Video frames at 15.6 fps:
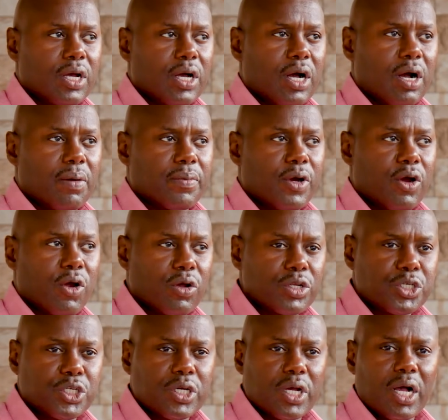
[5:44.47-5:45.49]
Um,
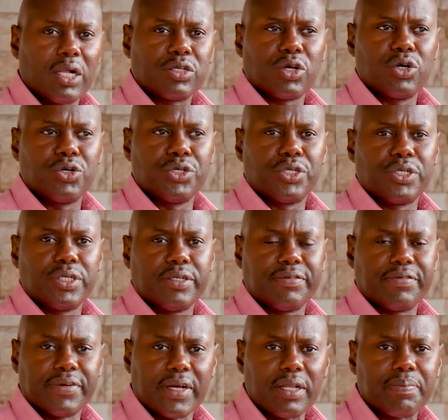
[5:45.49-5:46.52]
early childhood
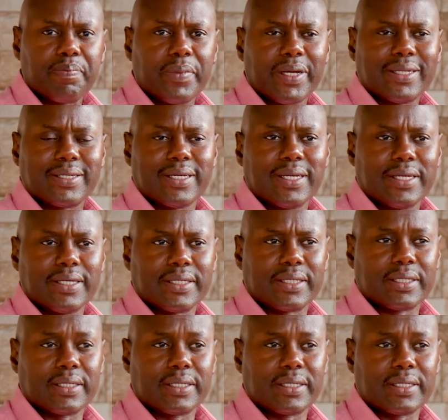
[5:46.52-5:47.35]
development is,